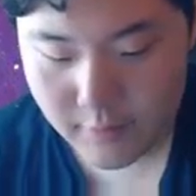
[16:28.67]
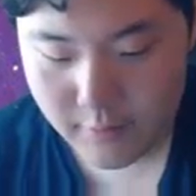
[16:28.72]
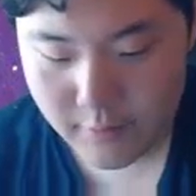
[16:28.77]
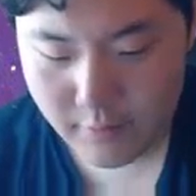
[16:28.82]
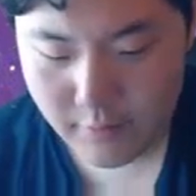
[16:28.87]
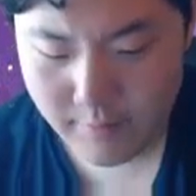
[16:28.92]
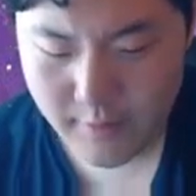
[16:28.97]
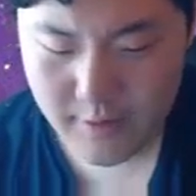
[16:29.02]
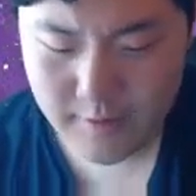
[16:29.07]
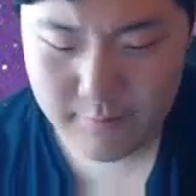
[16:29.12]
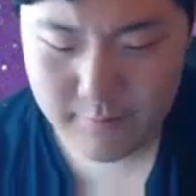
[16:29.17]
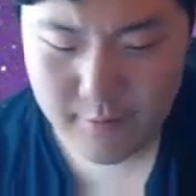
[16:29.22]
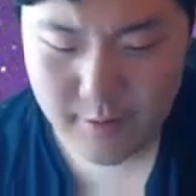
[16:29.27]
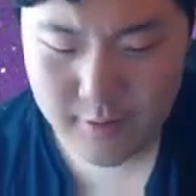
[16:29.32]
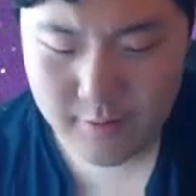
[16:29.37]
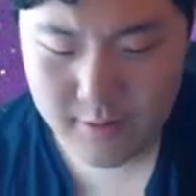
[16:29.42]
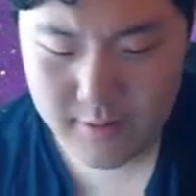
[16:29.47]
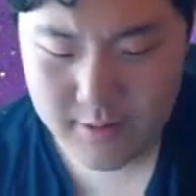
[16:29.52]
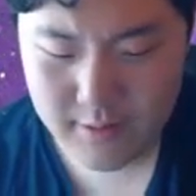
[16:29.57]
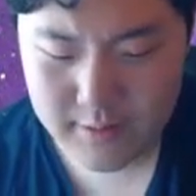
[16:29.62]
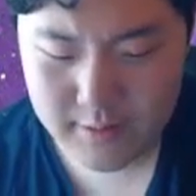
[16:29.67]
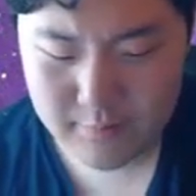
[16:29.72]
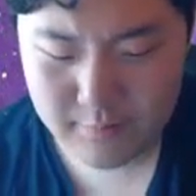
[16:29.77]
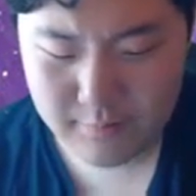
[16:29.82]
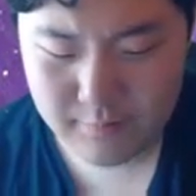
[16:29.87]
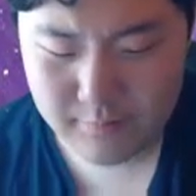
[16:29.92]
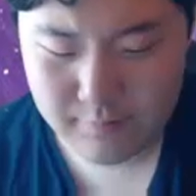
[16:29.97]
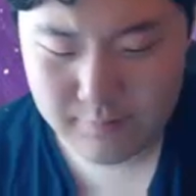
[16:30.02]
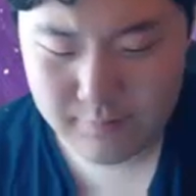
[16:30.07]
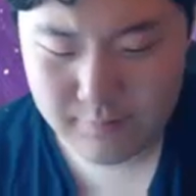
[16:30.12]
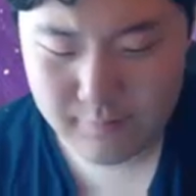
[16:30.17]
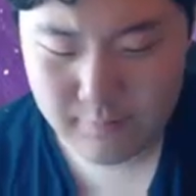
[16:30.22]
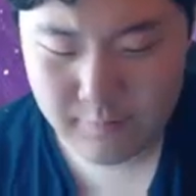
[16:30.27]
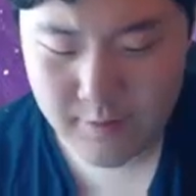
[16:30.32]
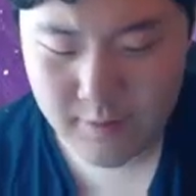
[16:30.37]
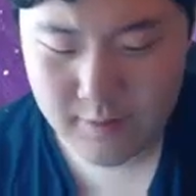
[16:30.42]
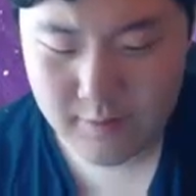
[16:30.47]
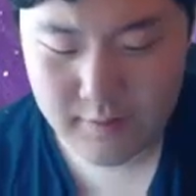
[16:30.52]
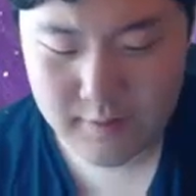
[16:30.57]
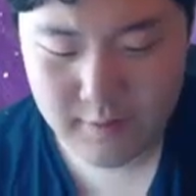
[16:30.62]
Or Muddy Water, because
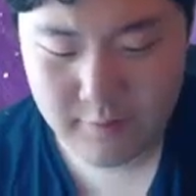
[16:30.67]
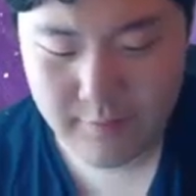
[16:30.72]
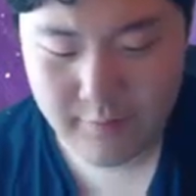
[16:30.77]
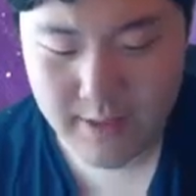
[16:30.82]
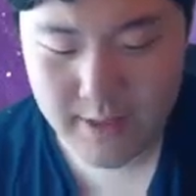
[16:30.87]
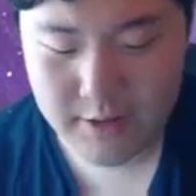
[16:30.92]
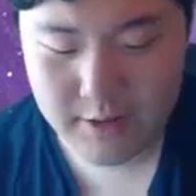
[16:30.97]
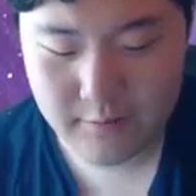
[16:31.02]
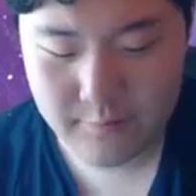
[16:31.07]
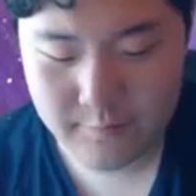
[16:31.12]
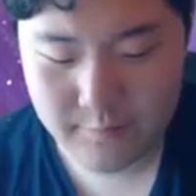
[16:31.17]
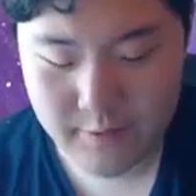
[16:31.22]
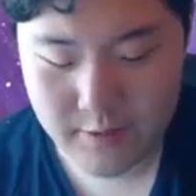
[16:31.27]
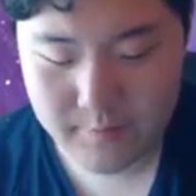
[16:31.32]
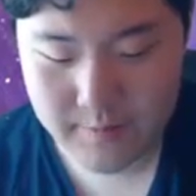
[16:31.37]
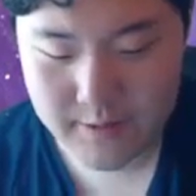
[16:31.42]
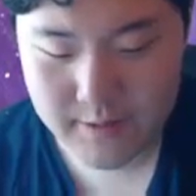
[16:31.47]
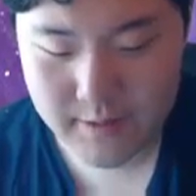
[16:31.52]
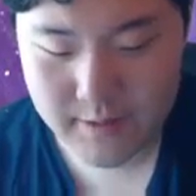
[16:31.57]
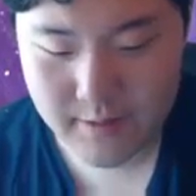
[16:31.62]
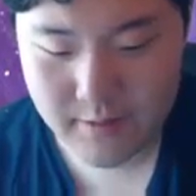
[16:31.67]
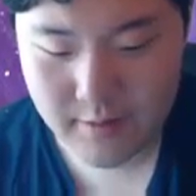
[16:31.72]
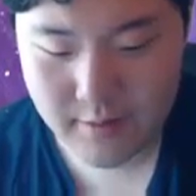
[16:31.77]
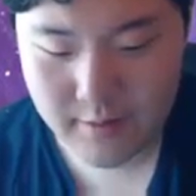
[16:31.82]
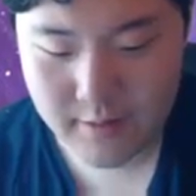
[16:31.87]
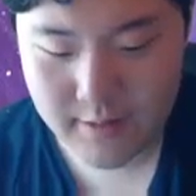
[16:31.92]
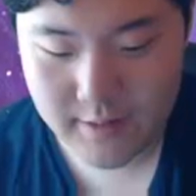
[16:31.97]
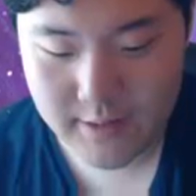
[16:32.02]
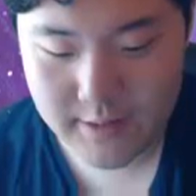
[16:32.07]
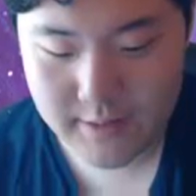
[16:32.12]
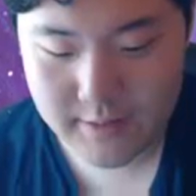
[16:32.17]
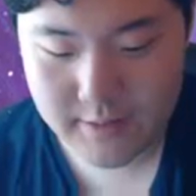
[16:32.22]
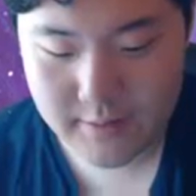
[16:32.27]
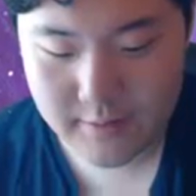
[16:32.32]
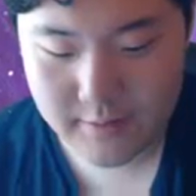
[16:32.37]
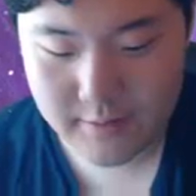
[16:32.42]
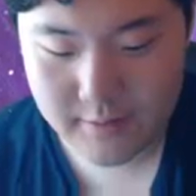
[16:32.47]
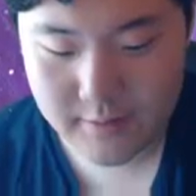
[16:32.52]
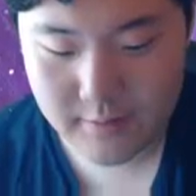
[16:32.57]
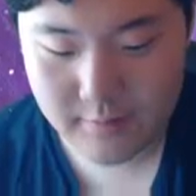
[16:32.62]
well, there's no way I should Flare between the Arcanine this
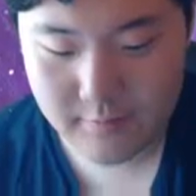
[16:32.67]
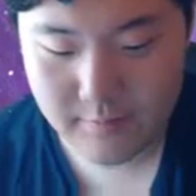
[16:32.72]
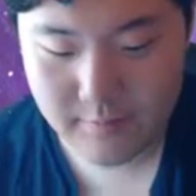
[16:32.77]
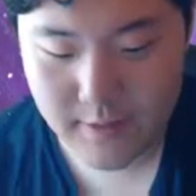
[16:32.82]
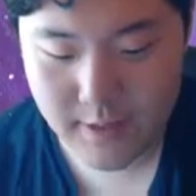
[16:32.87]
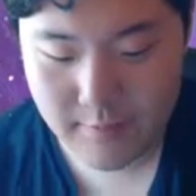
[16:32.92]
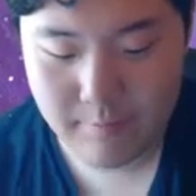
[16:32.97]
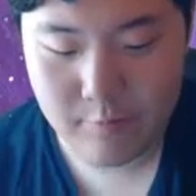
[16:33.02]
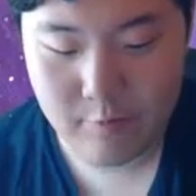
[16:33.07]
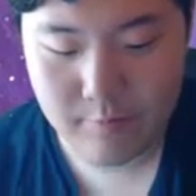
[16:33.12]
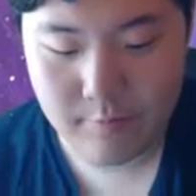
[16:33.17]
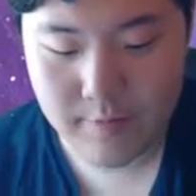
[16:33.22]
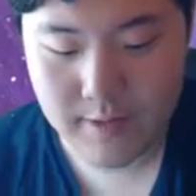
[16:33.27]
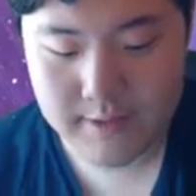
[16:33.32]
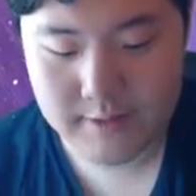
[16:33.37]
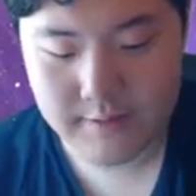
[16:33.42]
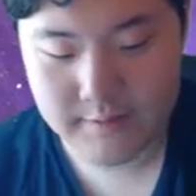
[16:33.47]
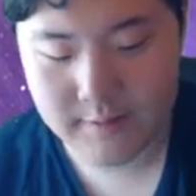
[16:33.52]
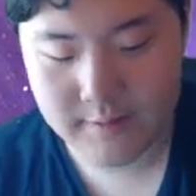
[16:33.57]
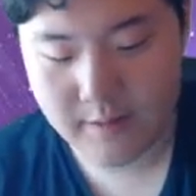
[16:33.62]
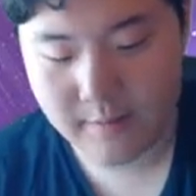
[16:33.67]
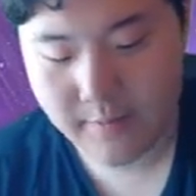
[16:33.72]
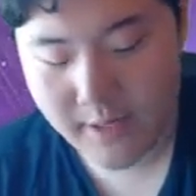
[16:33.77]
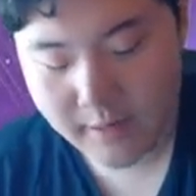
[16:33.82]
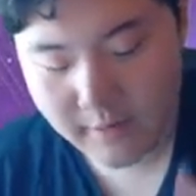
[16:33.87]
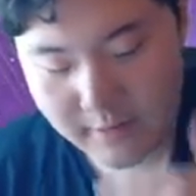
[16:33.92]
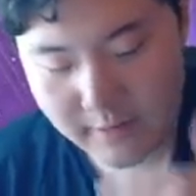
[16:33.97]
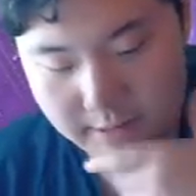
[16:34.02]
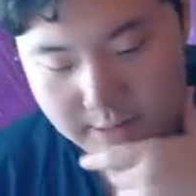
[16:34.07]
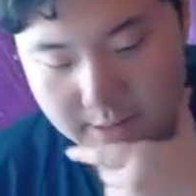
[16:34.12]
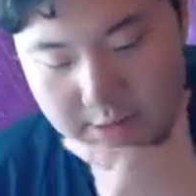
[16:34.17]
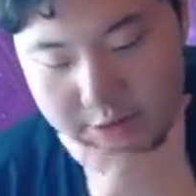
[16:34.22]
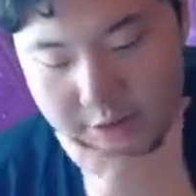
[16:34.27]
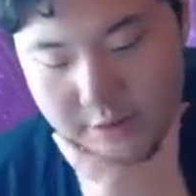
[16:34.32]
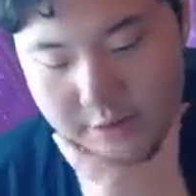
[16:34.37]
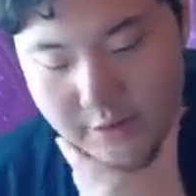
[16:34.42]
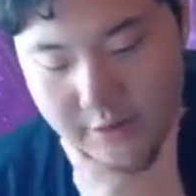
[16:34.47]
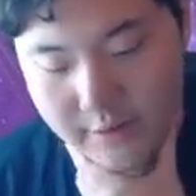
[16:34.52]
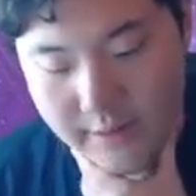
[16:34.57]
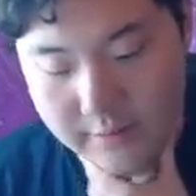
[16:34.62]
turn, so yep, Moonblast does come out, and that should
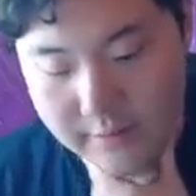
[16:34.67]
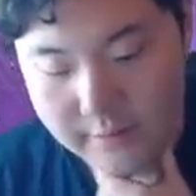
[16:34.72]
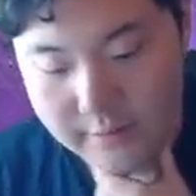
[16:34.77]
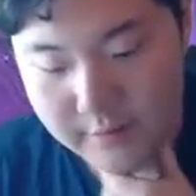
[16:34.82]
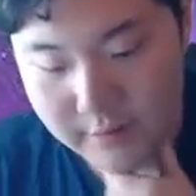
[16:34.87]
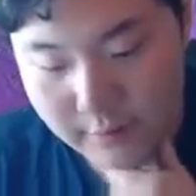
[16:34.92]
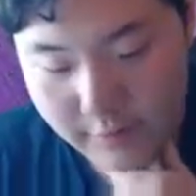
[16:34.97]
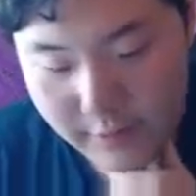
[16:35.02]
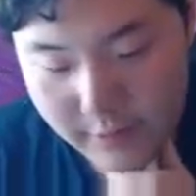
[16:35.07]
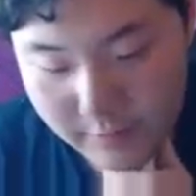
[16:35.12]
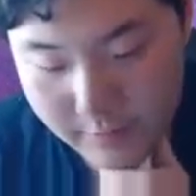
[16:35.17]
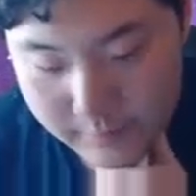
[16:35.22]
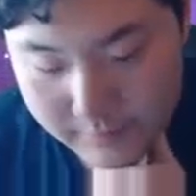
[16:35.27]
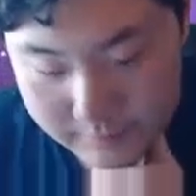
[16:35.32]
target down the Slowking.